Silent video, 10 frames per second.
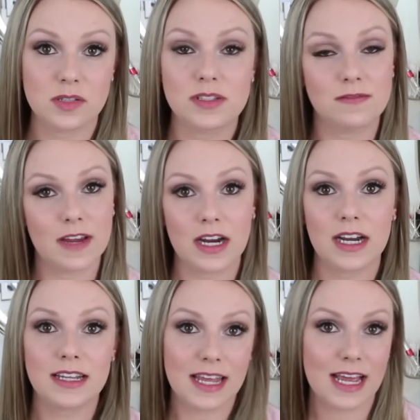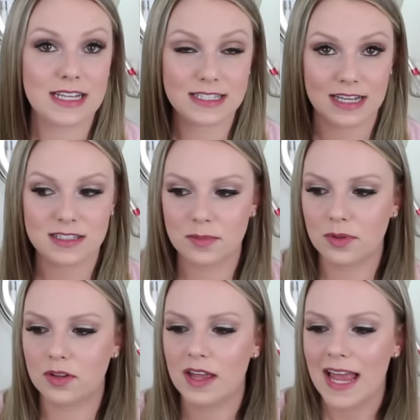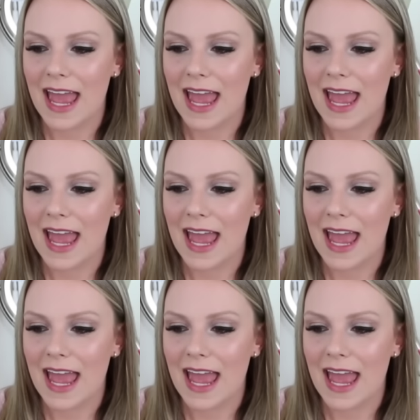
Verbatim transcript: so it's very like accessible.